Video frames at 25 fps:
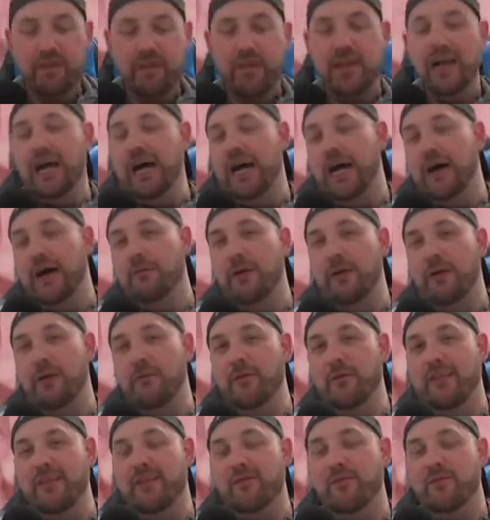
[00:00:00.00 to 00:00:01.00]
Uh, but
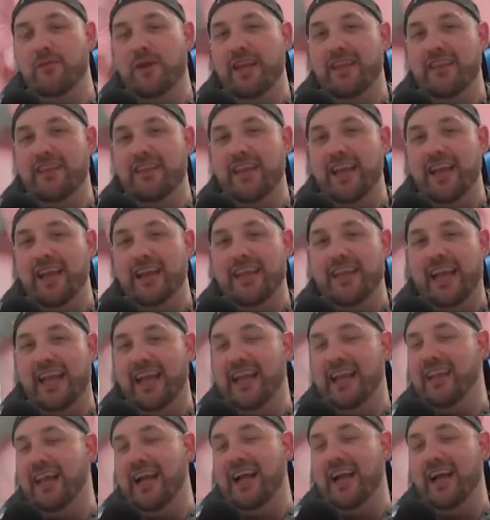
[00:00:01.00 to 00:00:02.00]
with this one, it's it's
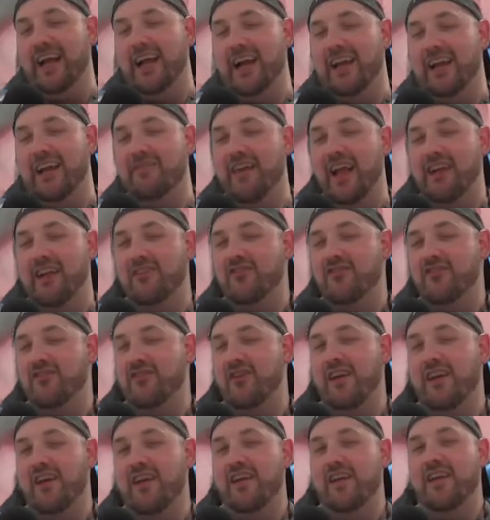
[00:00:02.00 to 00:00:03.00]
added that kind of
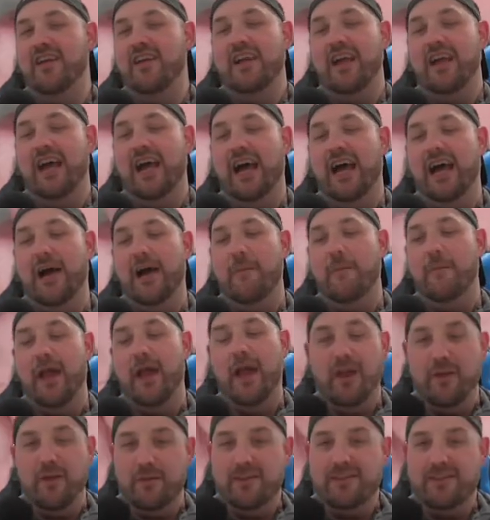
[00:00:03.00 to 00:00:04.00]
extra um,
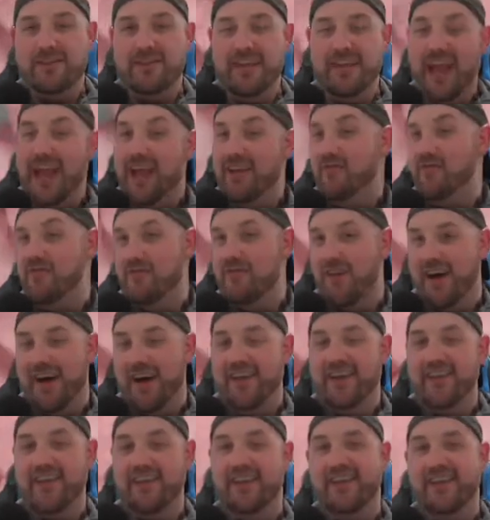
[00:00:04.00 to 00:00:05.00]
element and
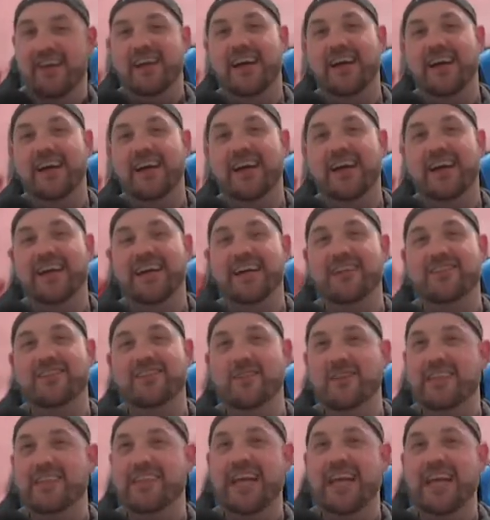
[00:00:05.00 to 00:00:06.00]
fun uh,
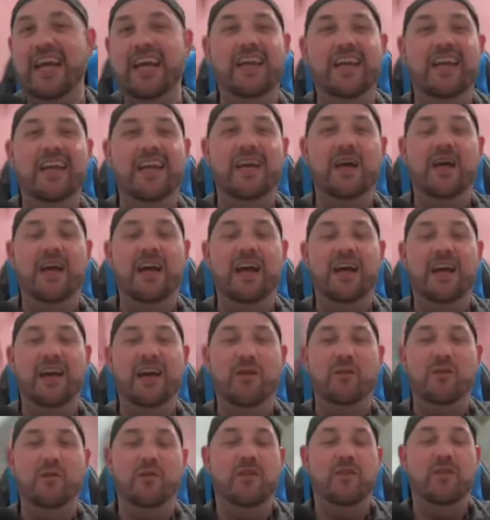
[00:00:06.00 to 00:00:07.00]
to the deck.
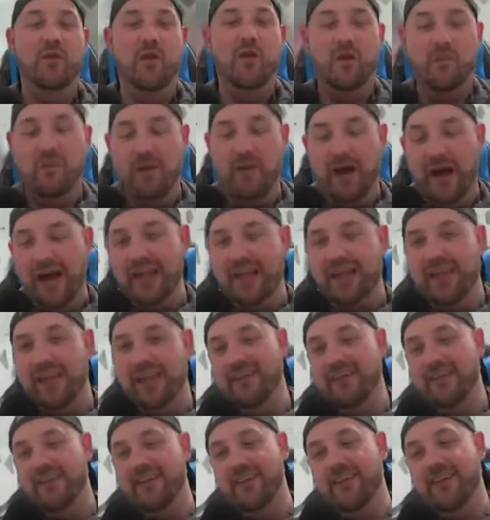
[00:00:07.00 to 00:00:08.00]
Uh, with your
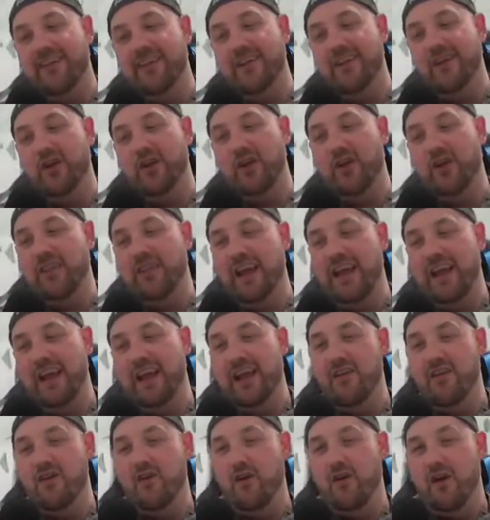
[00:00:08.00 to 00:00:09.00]
Party, you know,
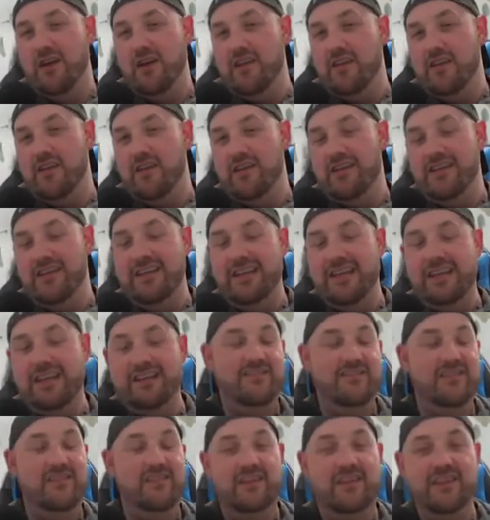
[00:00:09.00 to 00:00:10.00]
they're not
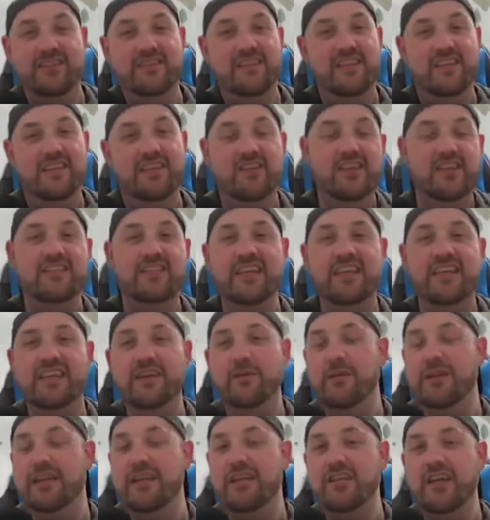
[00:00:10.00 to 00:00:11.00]
necessarily synergistic
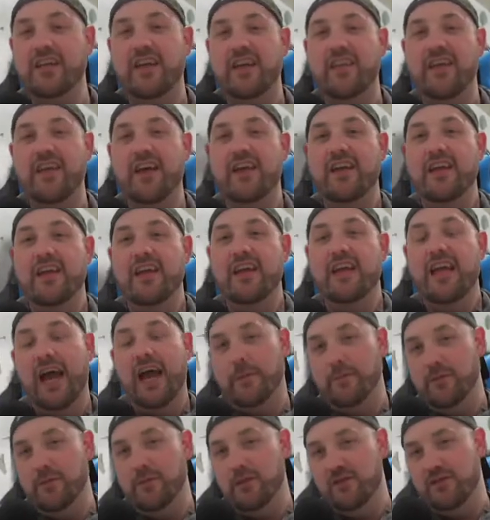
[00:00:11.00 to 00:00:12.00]
with each other.
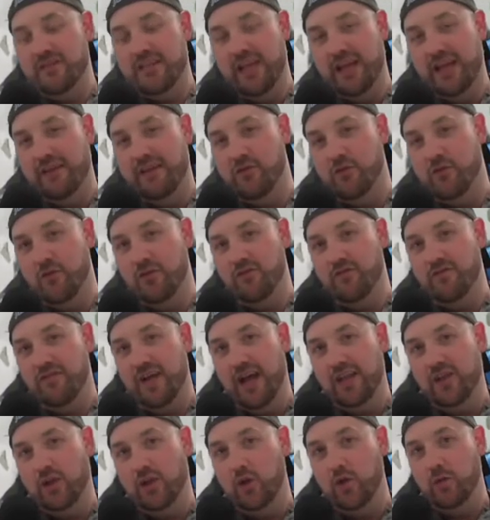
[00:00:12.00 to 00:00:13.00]
Um, you just have good
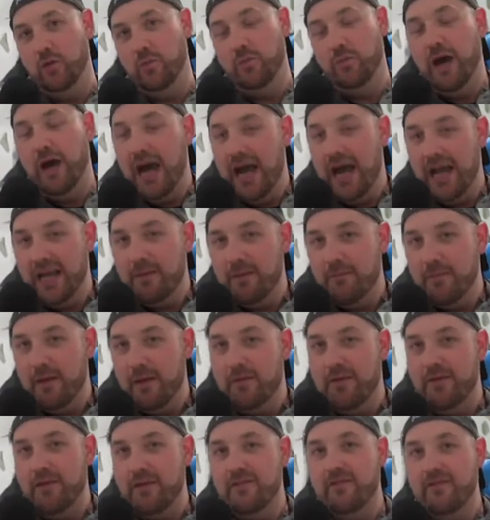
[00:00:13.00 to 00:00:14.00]
value Party
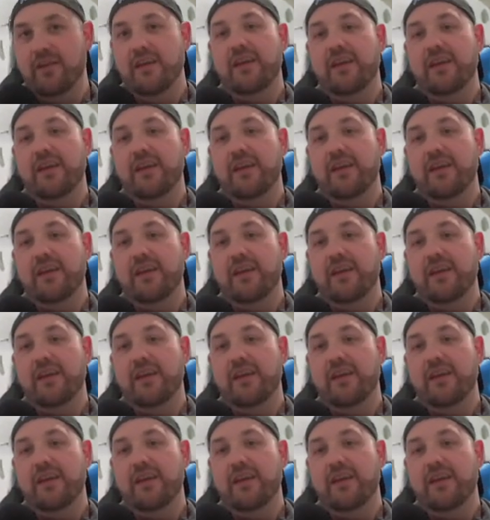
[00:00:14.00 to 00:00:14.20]
members,